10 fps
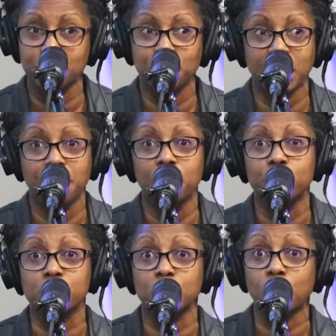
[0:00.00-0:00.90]
So again,
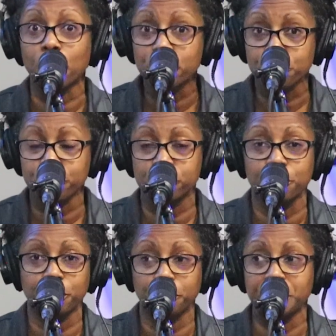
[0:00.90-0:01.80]
those larger
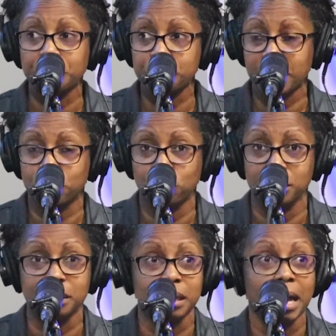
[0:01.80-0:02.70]
circular
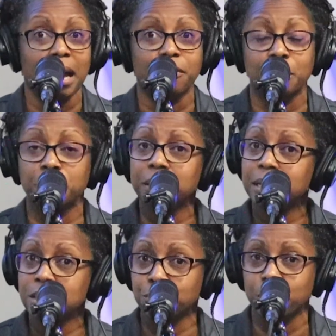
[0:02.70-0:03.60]
intersections that have
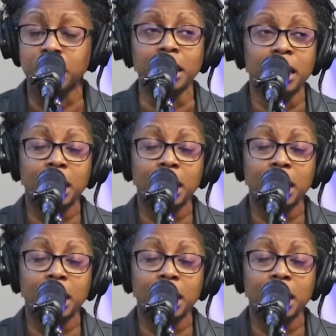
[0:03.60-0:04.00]
completely different